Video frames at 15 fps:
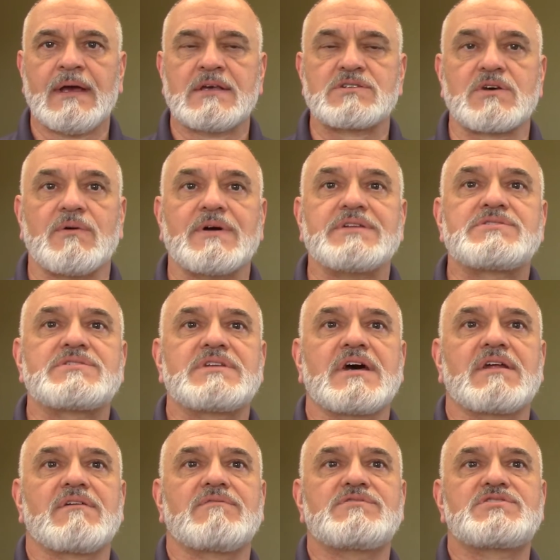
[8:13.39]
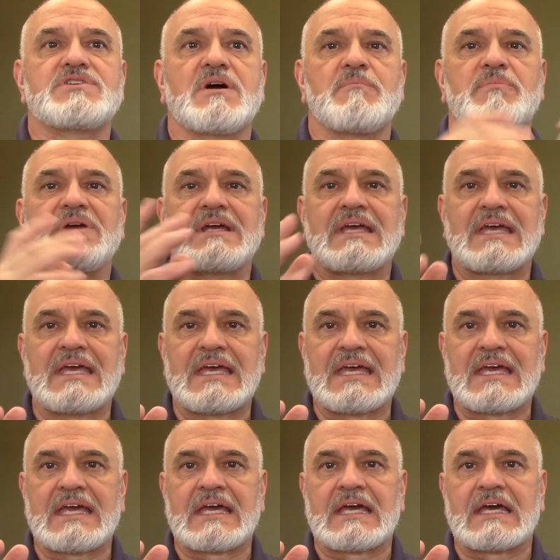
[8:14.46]
So instead of jumping
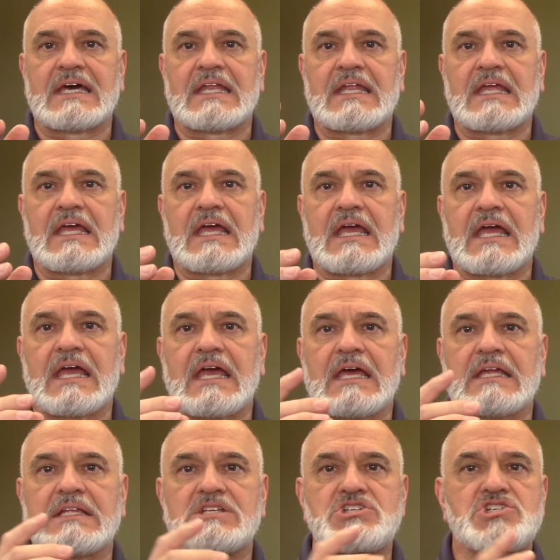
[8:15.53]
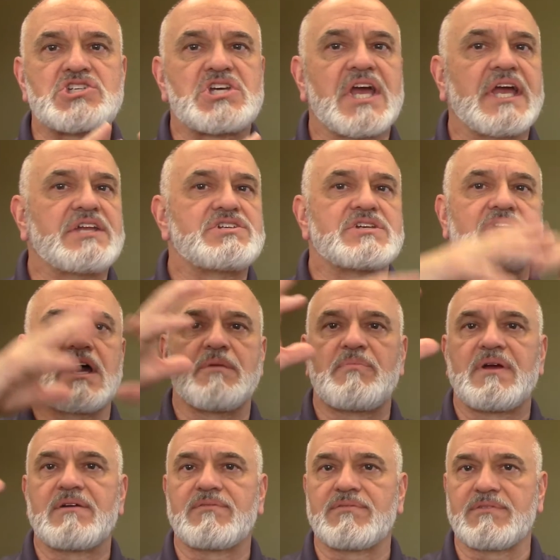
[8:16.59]
in and changing up
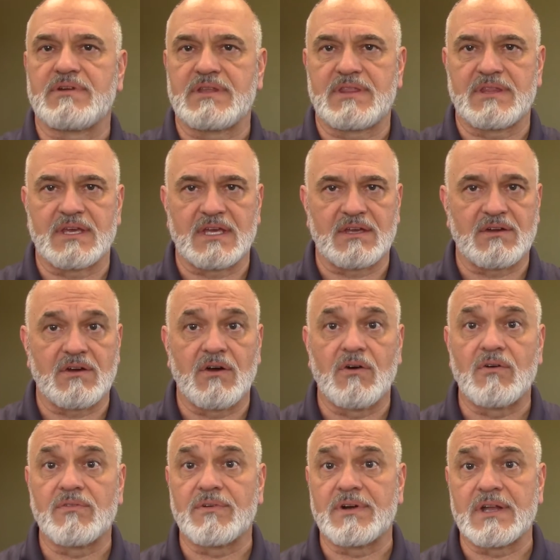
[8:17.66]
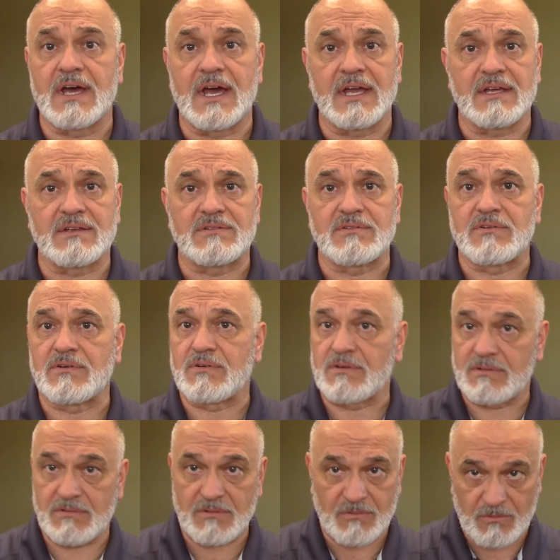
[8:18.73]
everything overnight
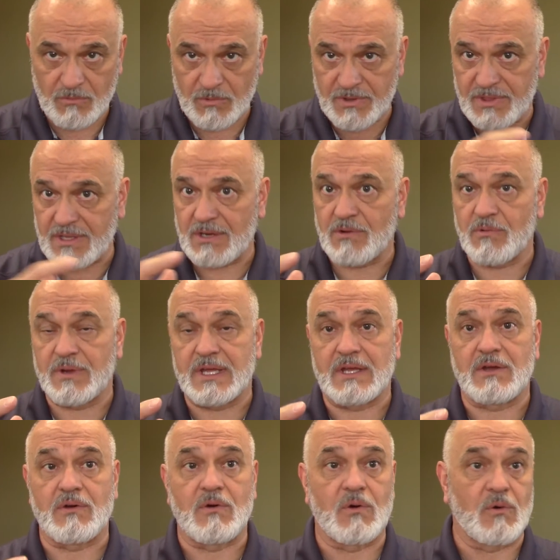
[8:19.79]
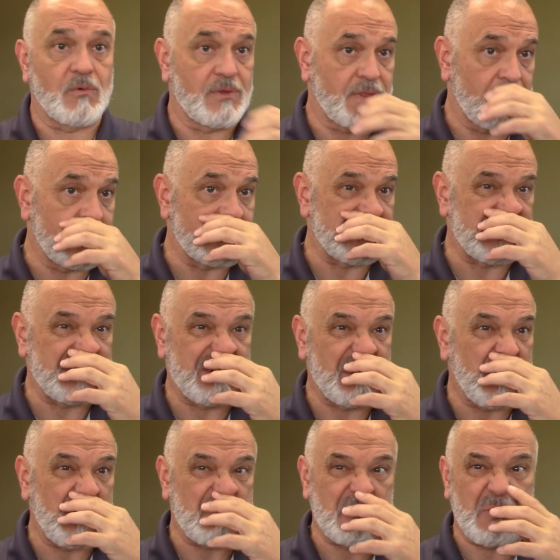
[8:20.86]
or within a week or within a
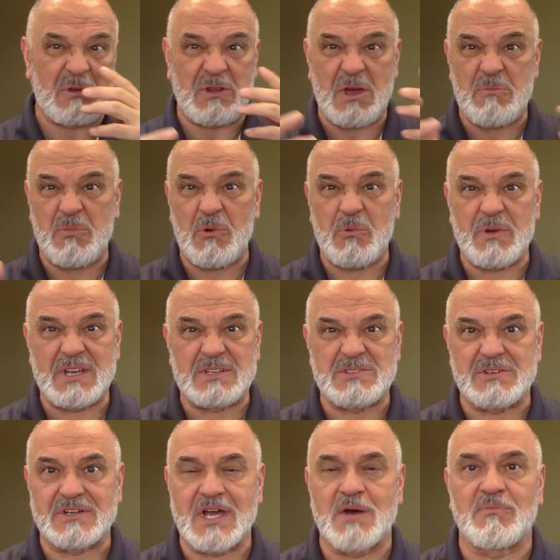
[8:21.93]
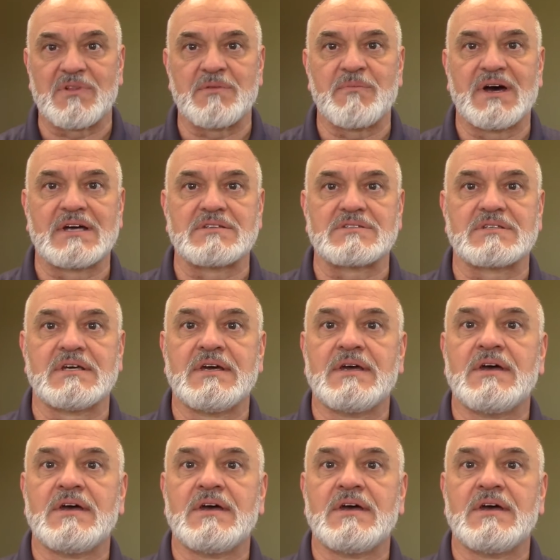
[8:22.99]
you know, couple of weeks or a couple of months,